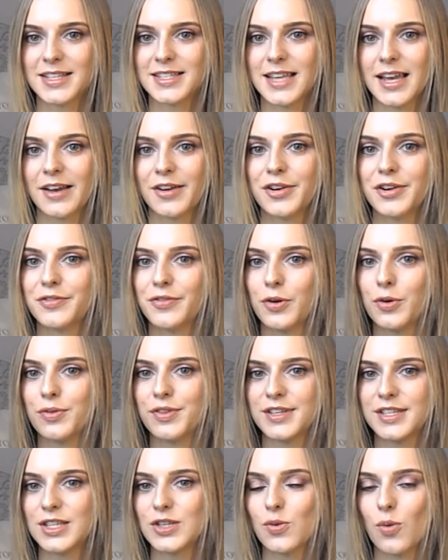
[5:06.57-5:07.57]
and second of
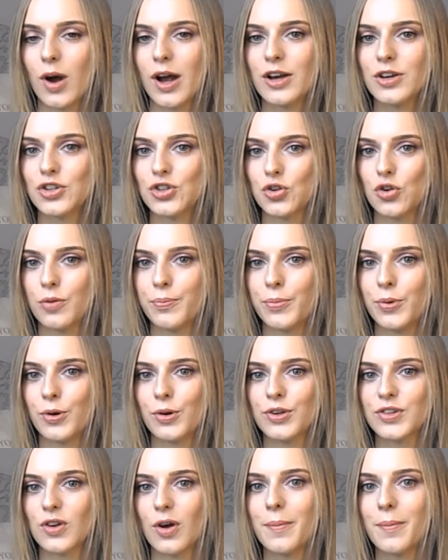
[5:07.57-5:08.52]
all, this is quite a short book,